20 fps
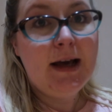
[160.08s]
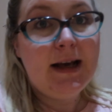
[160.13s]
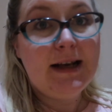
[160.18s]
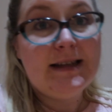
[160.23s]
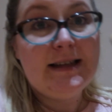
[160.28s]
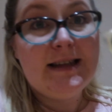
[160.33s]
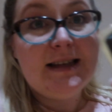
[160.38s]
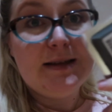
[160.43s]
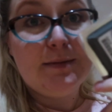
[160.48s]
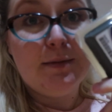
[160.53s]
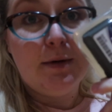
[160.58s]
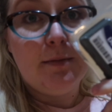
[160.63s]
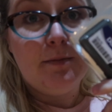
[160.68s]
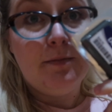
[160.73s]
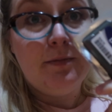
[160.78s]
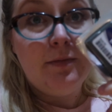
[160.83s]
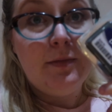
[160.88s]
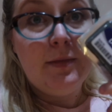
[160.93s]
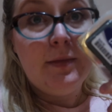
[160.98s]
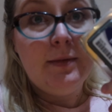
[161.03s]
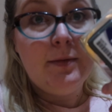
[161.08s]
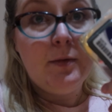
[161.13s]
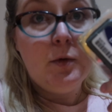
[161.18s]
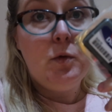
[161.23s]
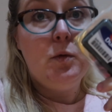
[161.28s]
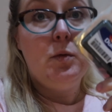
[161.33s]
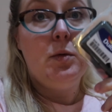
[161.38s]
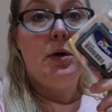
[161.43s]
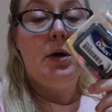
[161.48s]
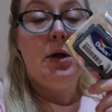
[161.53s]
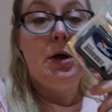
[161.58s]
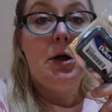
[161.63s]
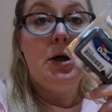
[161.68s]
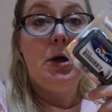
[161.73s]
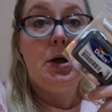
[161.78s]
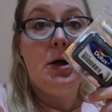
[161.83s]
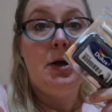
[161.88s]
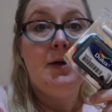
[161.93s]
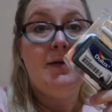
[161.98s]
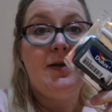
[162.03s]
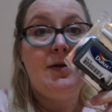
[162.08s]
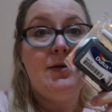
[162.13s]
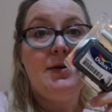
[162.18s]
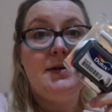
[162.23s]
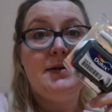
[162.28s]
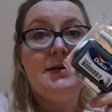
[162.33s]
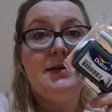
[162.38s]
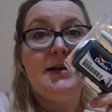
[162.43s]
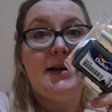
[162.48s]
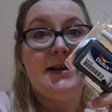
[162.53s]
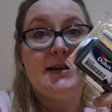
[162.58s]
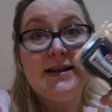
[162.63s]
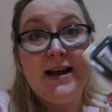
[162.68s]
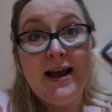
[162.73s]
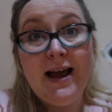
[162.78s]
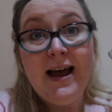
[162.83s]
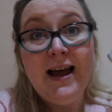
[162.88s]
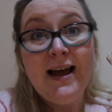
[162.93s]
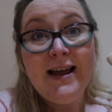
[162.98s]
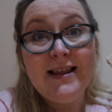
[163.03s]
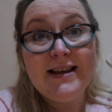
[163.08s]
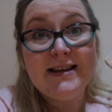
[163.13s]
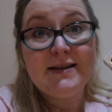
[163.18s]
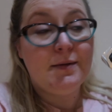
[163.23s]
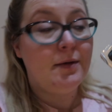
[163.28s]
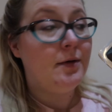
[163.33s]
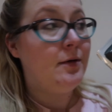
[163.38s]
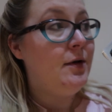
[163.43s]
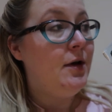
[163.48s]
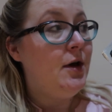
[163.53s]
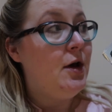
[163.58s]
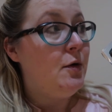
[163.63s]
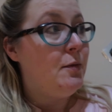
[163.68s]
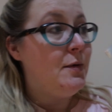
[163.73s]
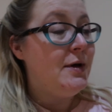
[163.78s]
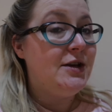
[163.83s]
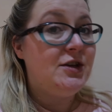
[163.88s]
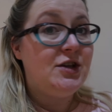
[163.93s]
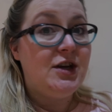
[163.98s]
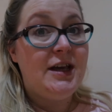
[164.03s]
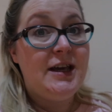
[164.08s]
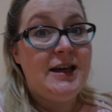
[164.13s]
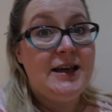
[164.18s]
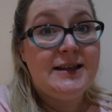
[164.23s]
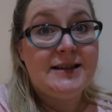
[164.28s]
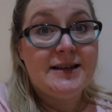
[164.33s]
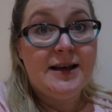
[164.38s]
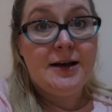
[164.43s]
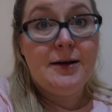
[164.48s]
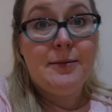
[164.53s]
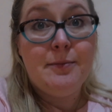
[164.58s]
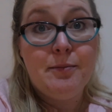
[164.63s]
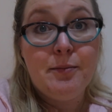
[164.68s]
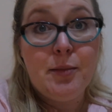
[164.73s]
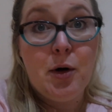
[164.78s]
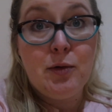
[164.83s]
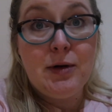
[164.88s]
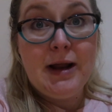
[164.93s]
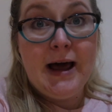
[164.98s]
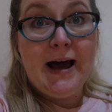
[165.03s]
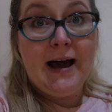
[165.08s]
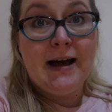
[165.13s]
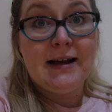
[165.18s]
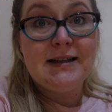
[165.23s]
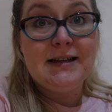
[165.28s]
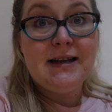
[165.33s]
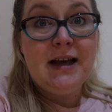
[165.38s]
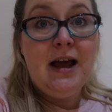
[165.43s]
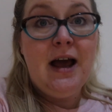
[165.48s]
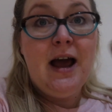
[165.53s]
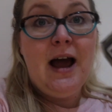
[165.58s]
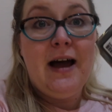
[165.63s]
this one. Ooh, focus, yes, this one, which is bowler hat.